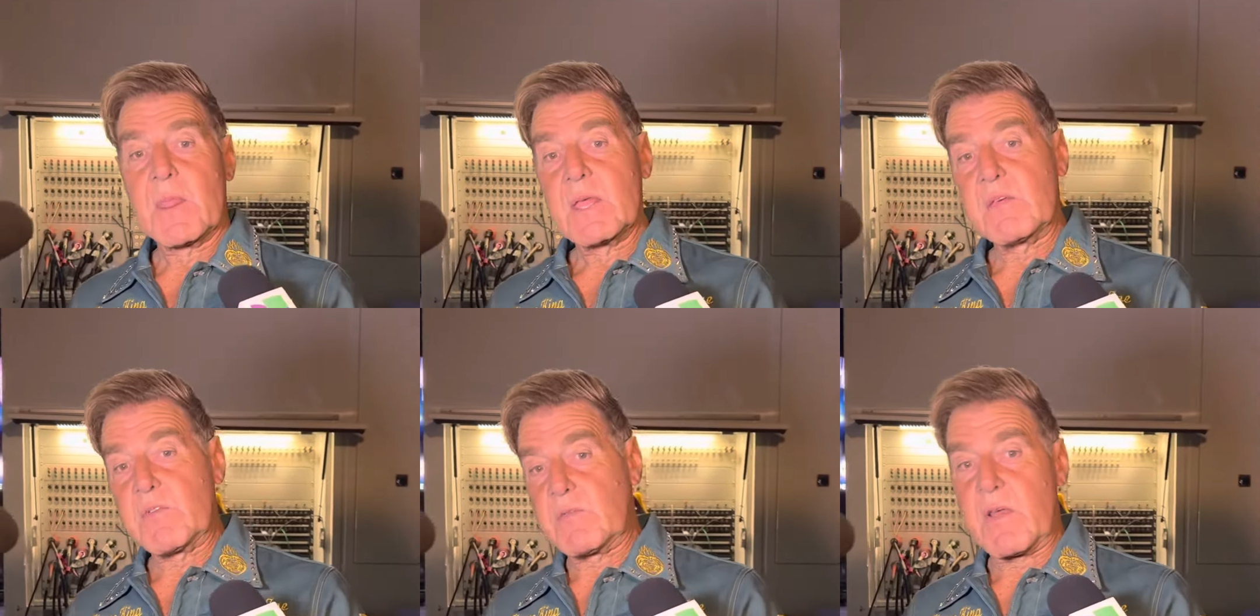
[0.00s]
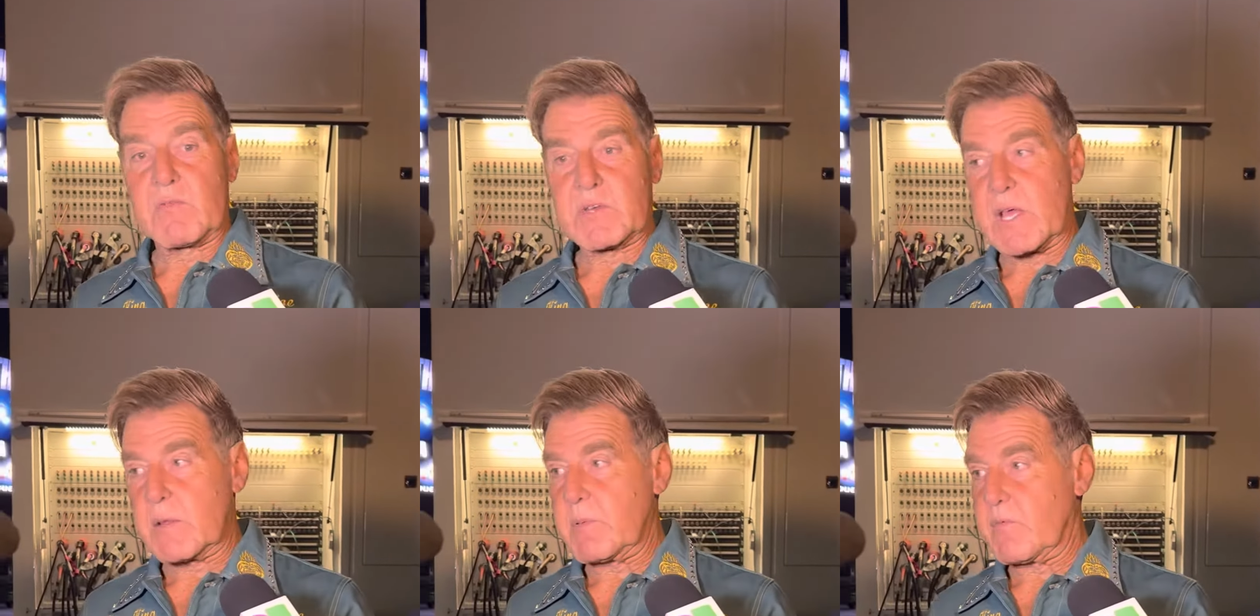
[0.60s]
if you've never done
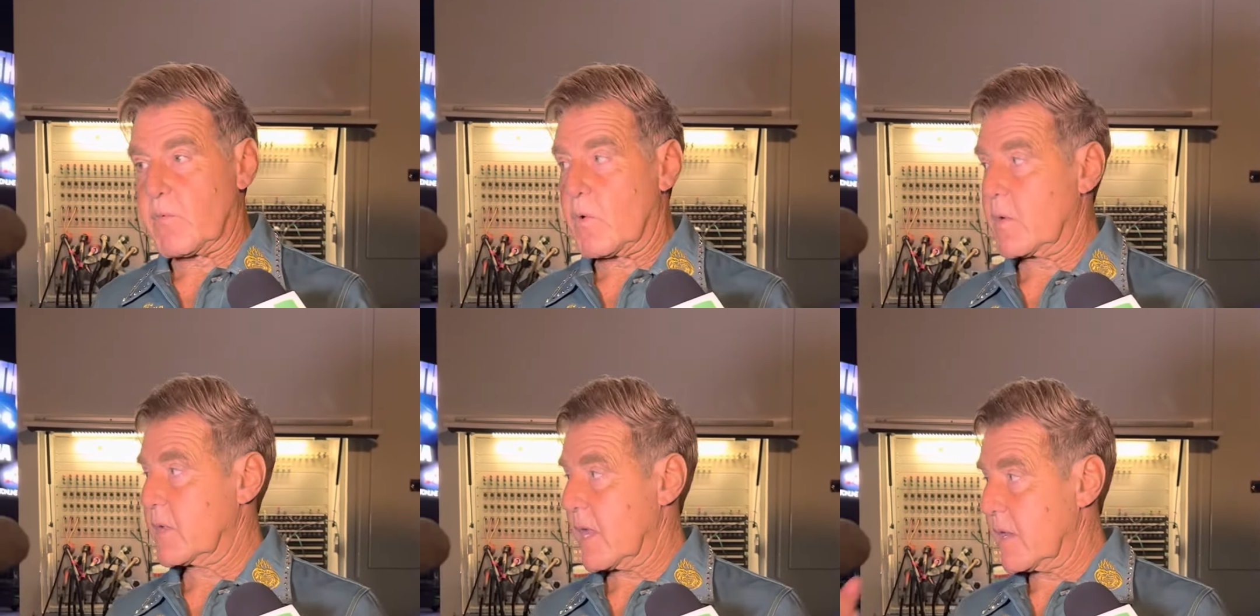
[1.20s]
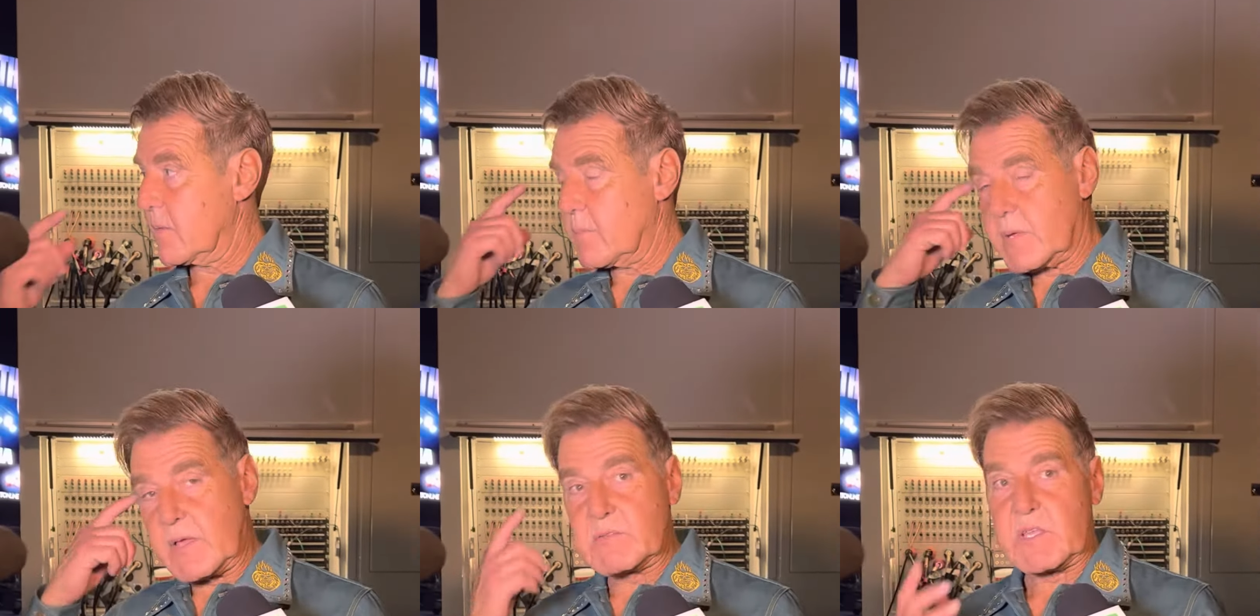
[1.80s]
it before, kind of
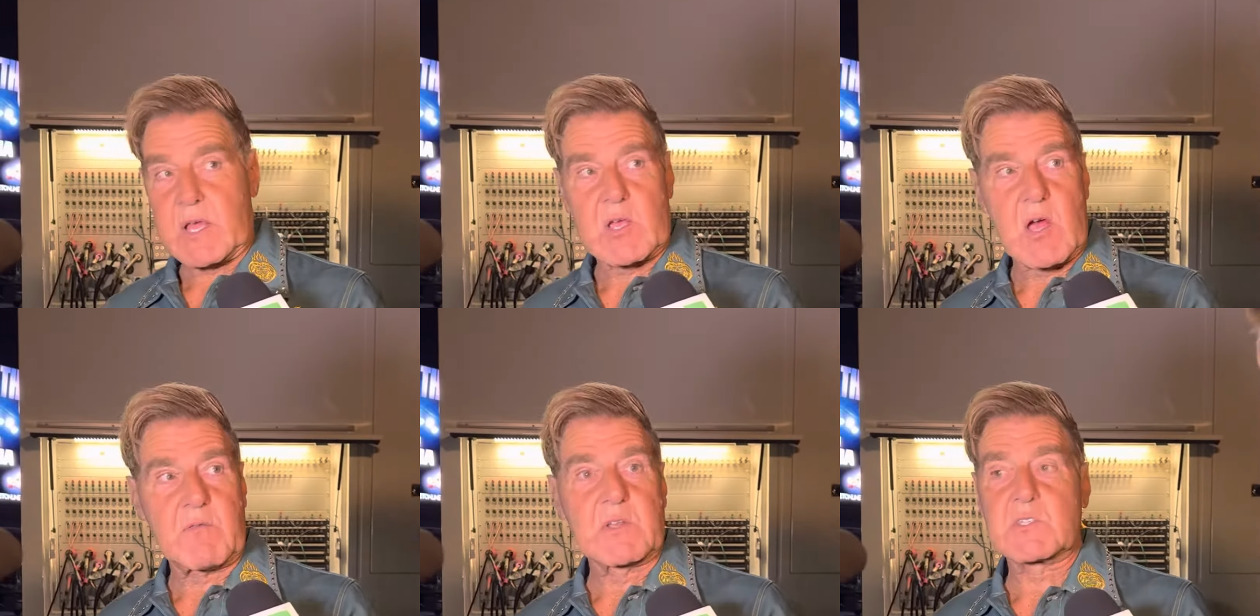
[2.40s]
gives you that confidence.